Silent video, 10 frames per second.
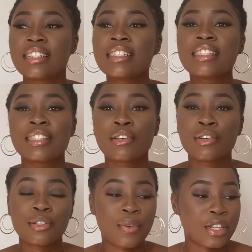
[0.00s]
it's a
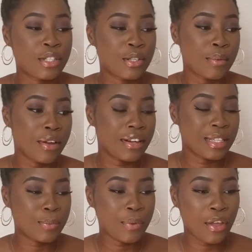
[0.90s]
good question to be
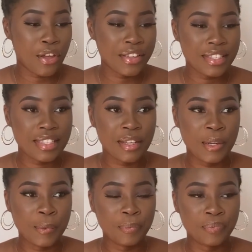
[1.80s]
honest, because
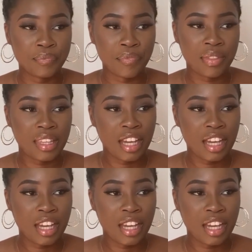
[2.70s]
um,